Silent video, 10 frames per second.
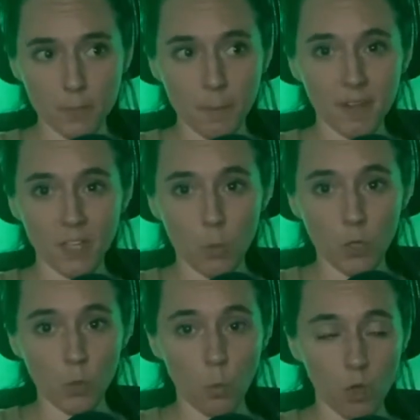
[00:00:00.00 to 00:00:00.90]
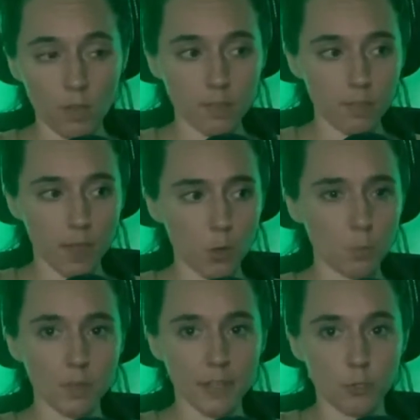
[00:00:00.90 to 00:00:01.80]
depending on what you want, I would
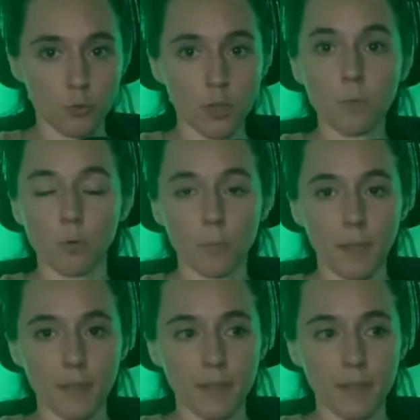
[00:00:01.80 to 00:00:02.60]
be like a dream roommate.